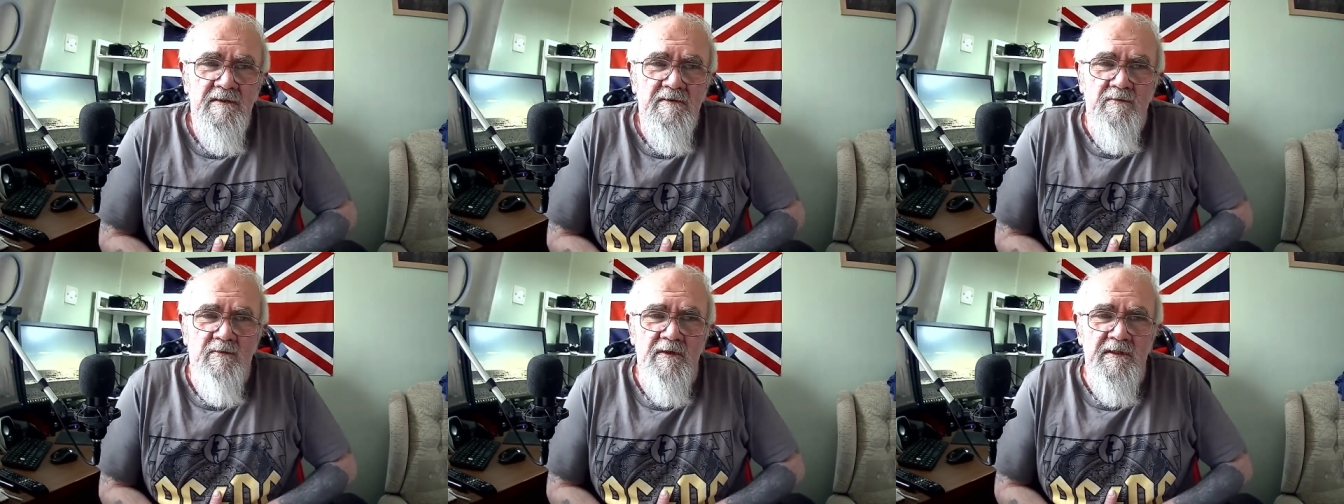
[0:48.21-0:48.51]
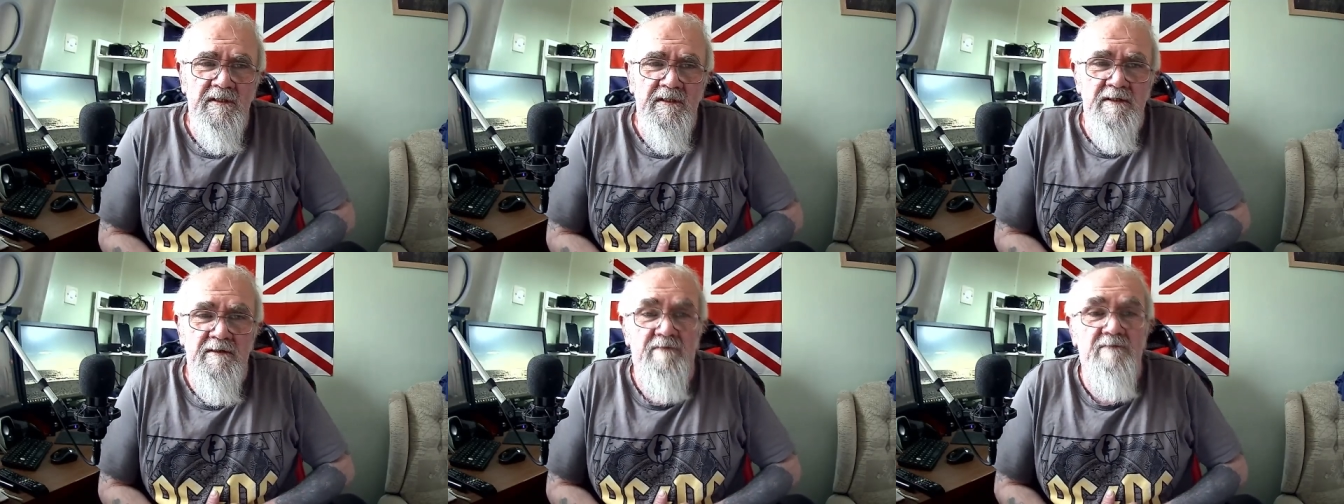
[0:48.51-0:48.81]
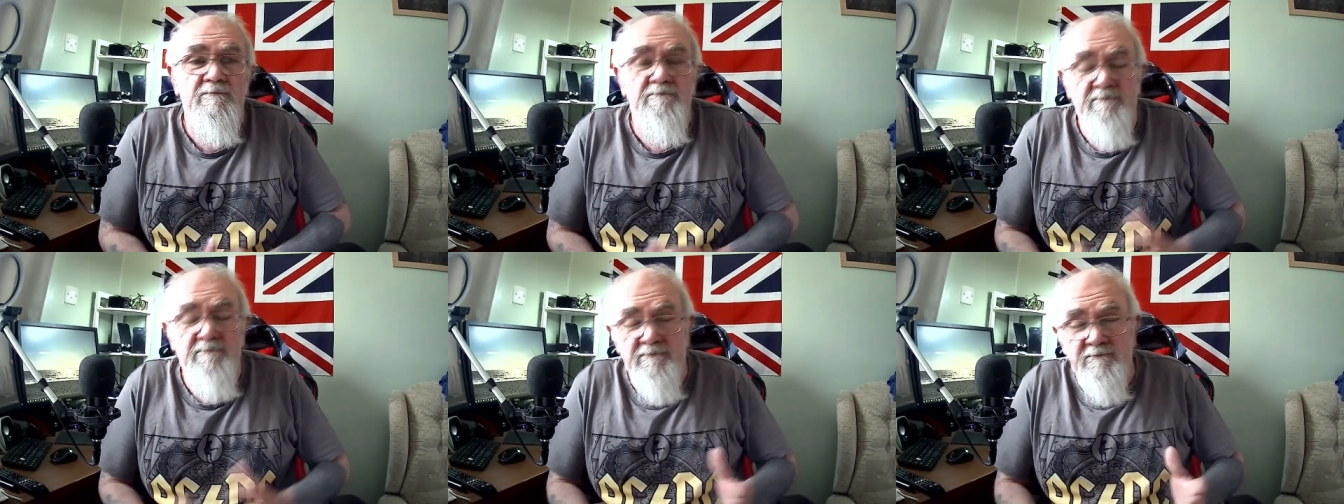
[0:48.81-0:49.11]
With
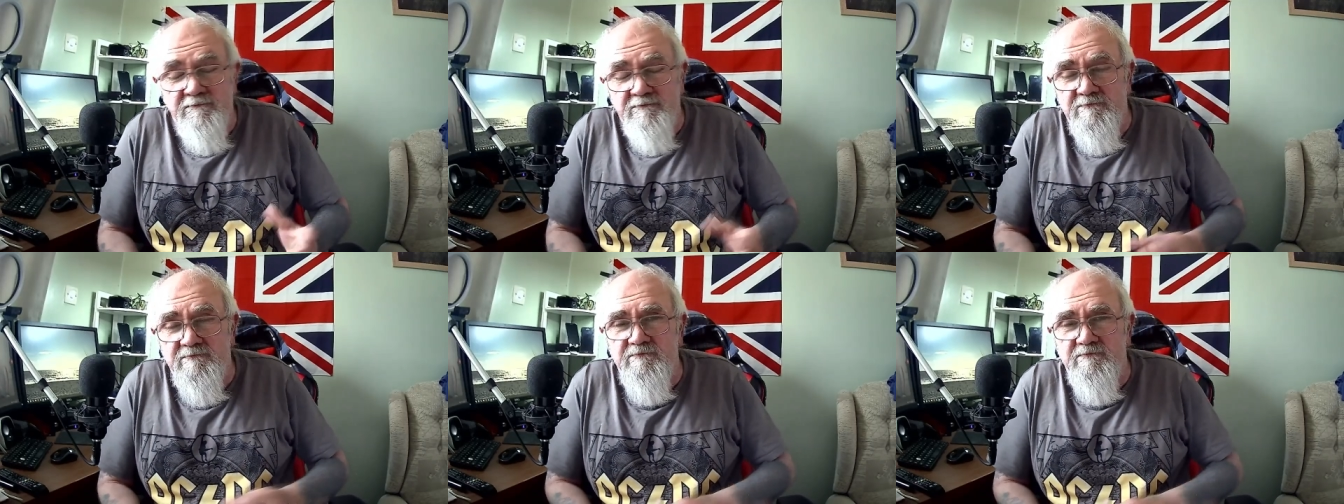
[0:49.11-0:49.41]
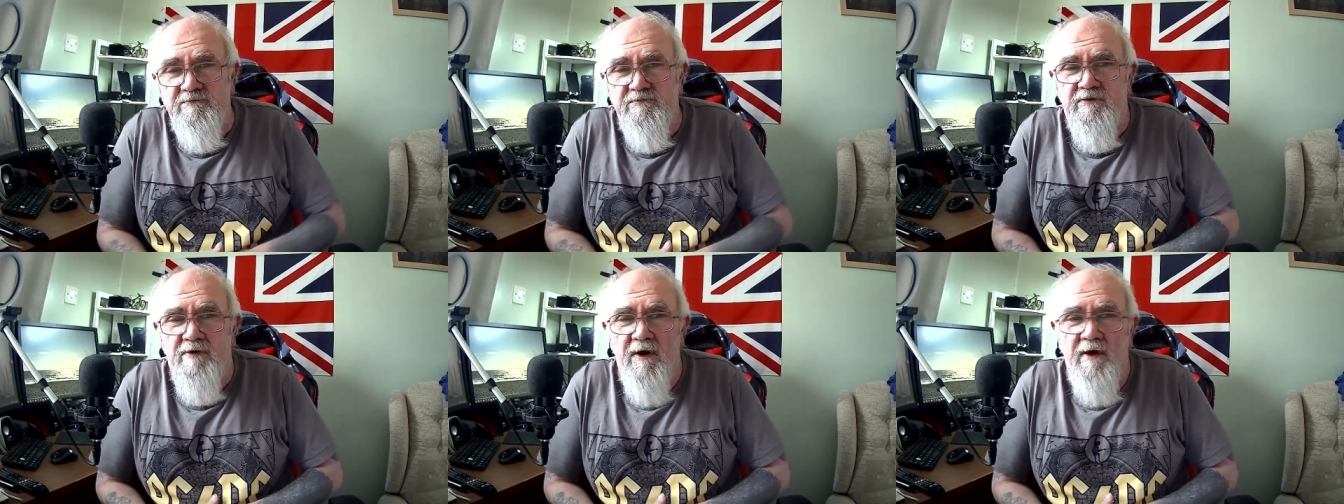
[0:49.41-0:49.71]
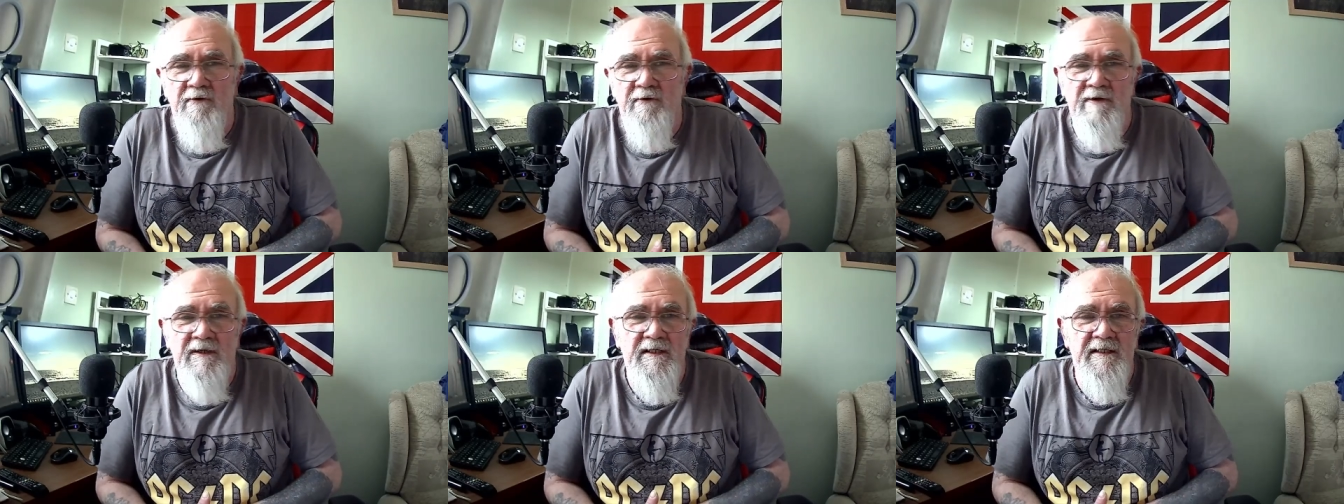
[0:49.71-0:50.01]

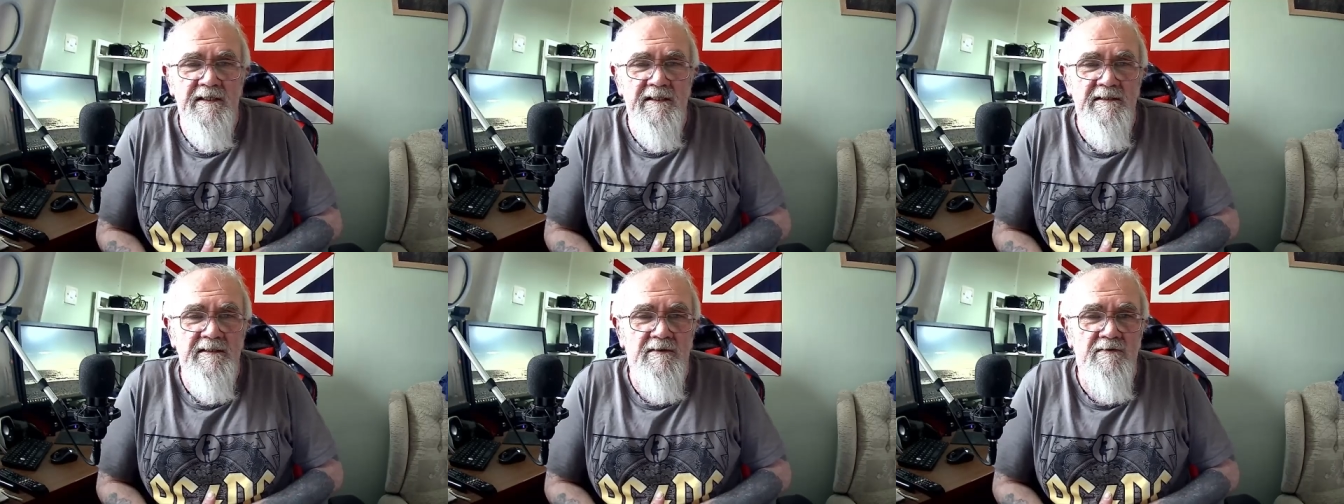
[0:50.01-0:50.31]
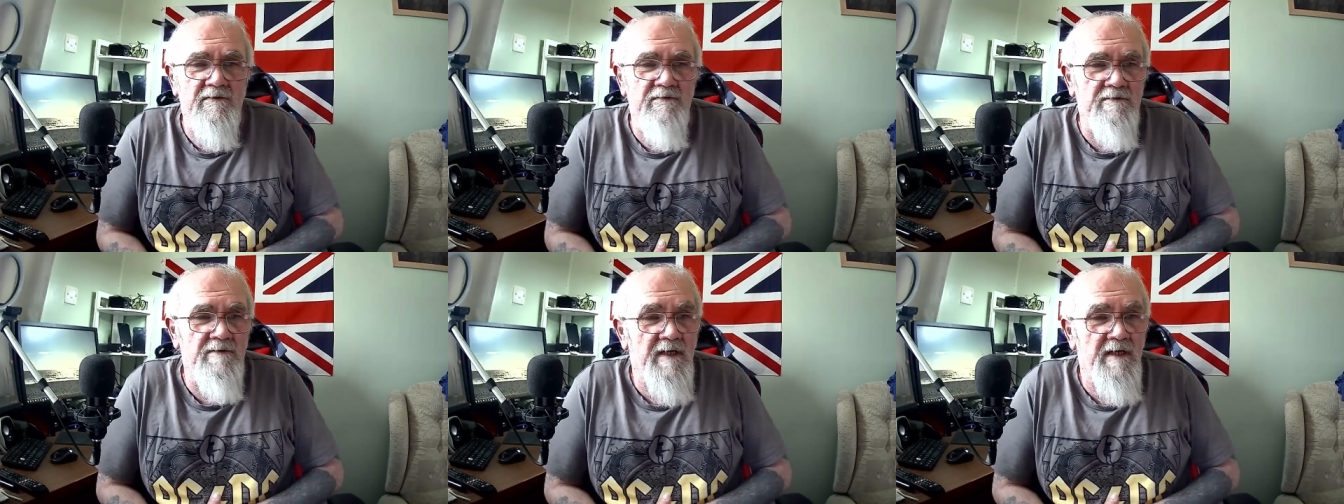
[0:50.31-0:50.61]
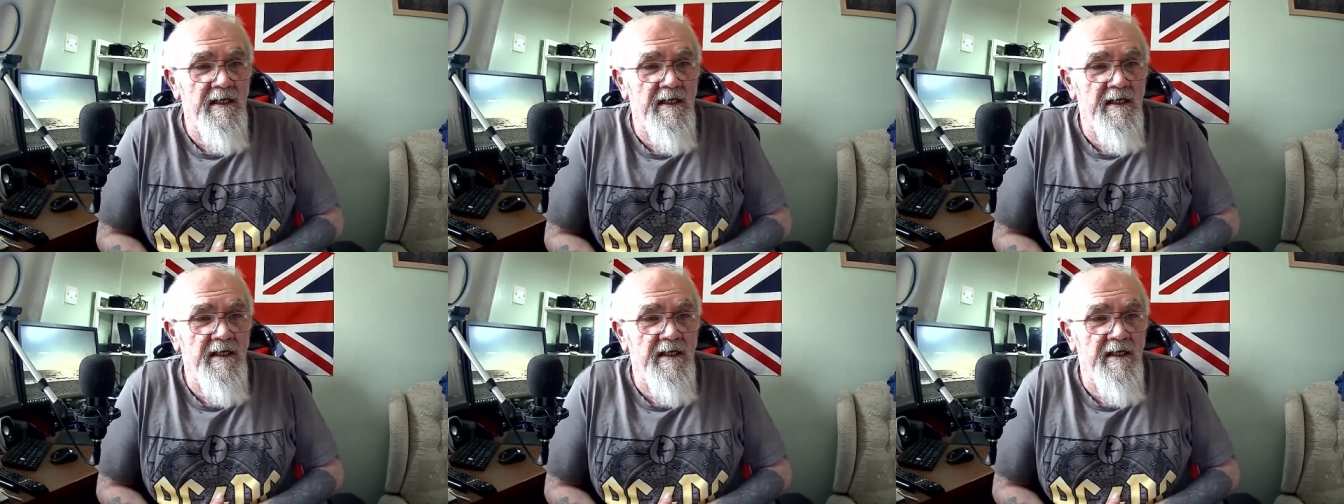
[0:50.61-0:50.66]
pro illegal